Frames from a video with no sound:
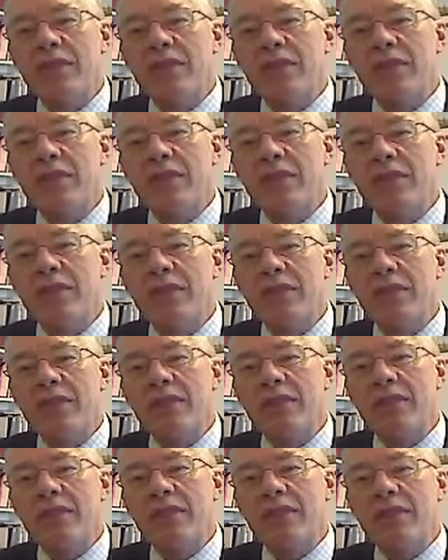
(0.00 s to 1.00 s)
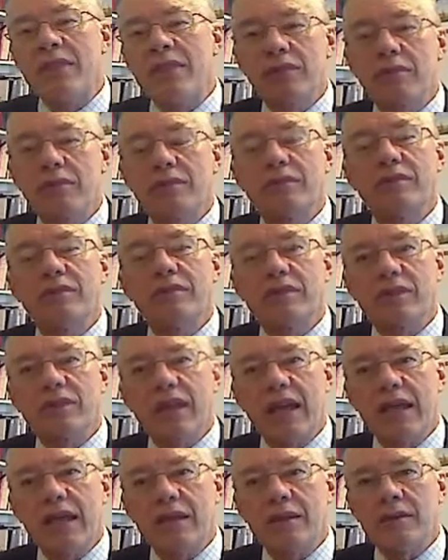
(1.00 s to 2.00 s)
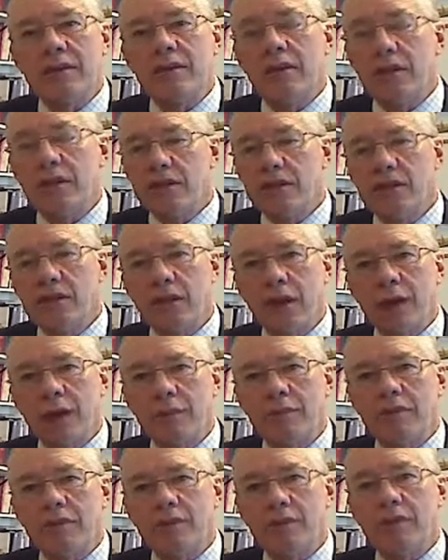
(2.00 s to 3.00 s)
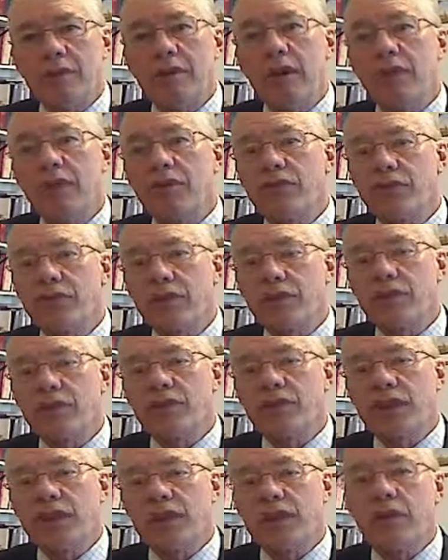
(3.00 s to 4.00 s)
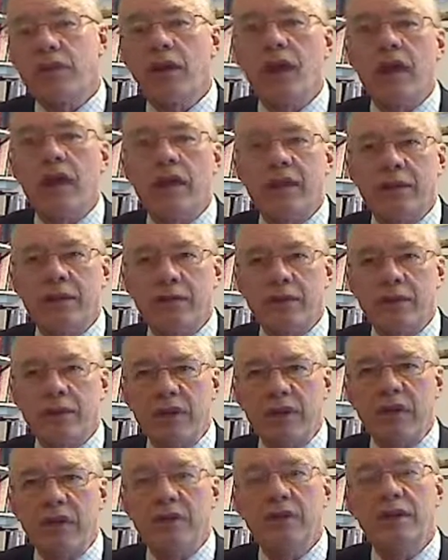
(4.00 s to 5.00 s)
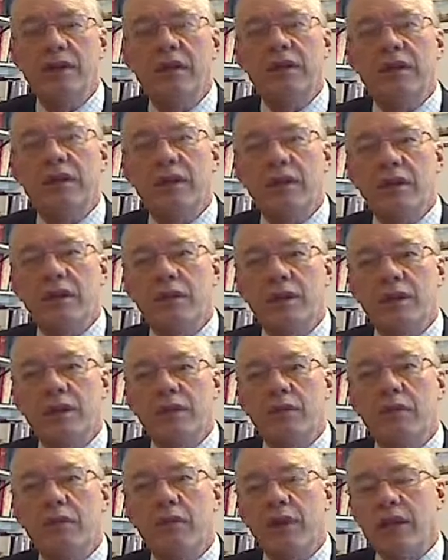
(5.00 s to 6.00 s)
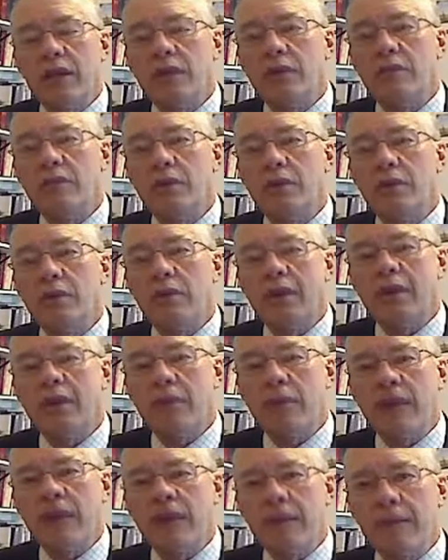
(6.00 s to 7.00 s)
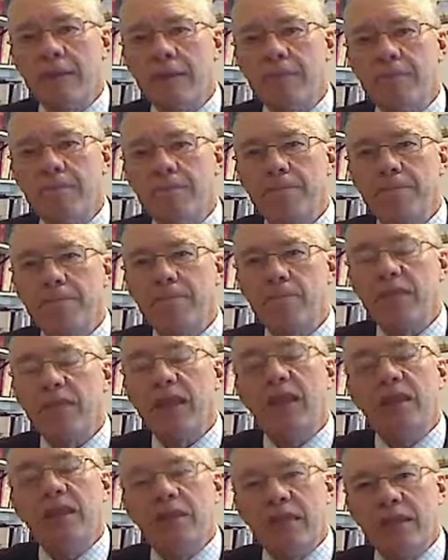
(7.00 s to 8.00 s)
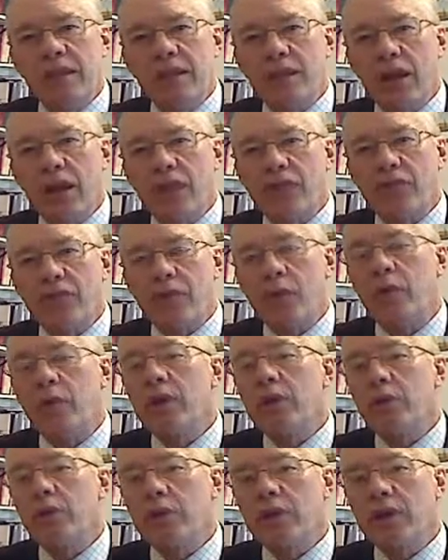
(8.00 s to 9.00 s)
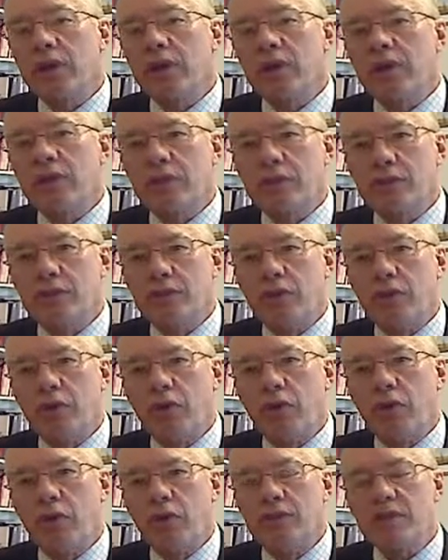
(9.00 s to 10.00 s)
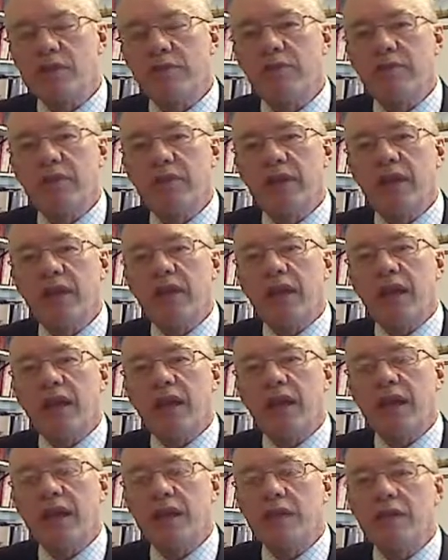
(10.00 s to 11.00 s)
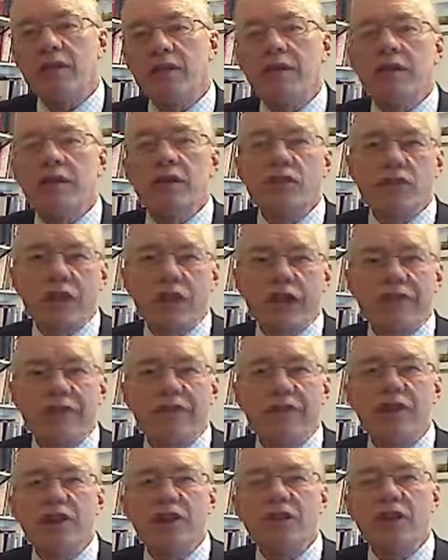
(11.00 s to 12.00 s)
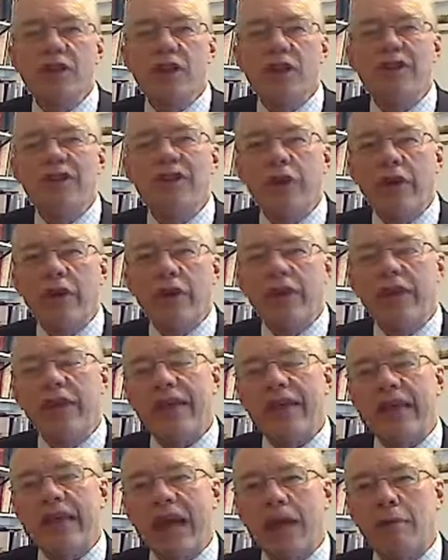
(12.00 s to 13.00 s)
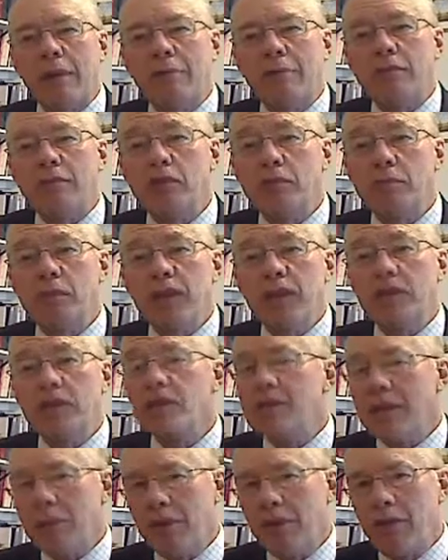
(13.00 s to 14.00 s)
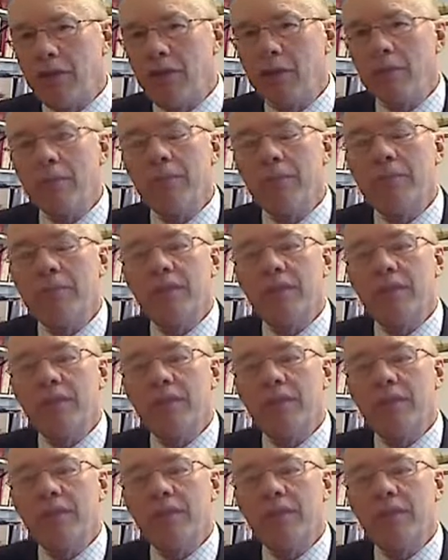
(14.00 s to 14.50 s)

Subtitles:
that after you've taken the time to go through the study guide and read the readings that we're recommending, then go through and look at these reports and check for yourself whether they come up to speed. Some of them